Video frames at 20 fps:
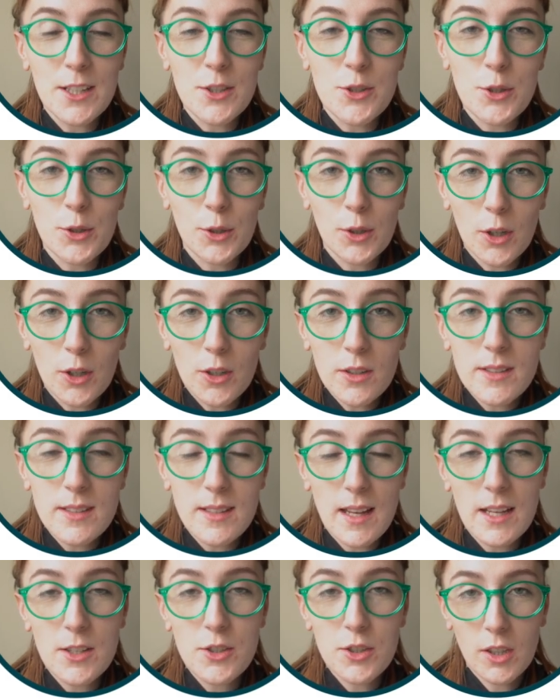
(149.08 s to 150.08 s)
into your Earth's
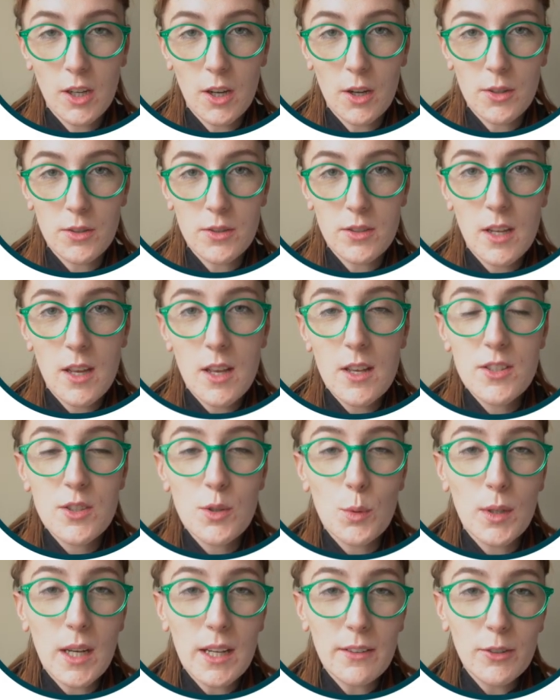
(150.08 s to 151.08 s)
Edge account,
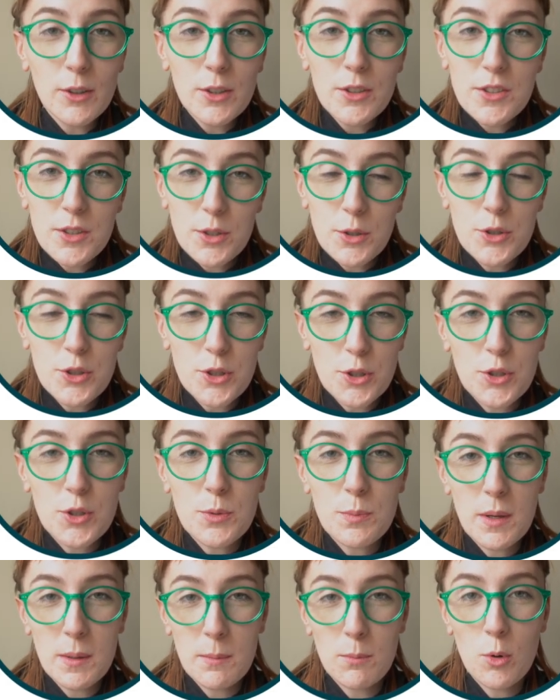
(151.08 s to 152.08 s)
so whenever it suits you
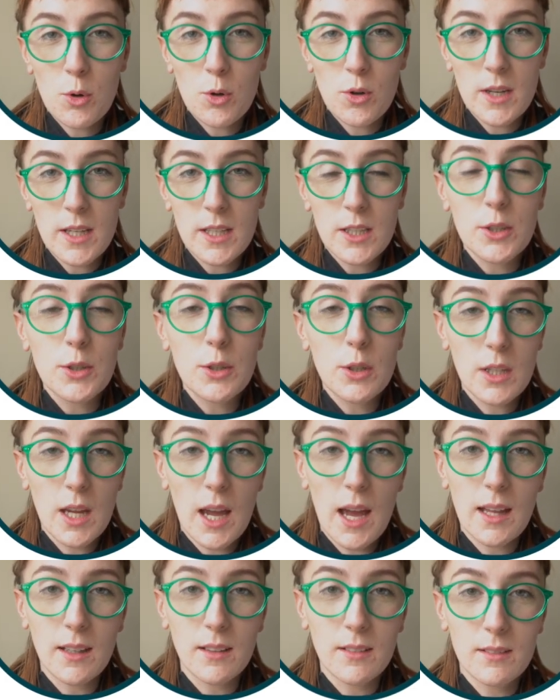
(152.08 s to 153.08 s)
to put more in, you
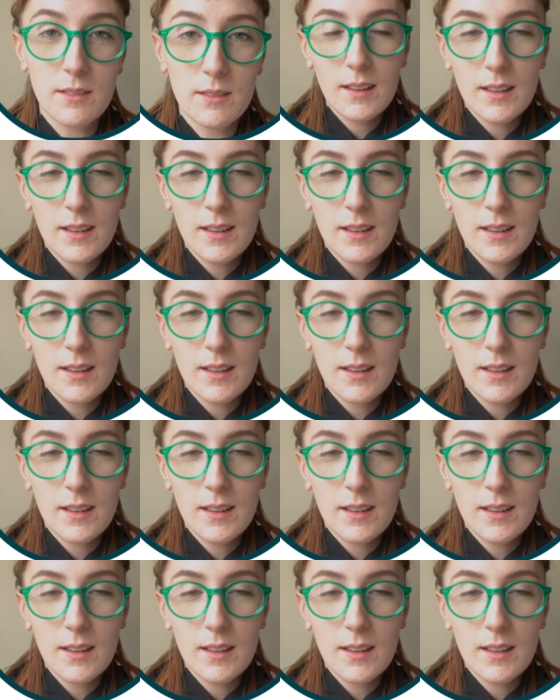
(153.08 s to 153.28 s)
can.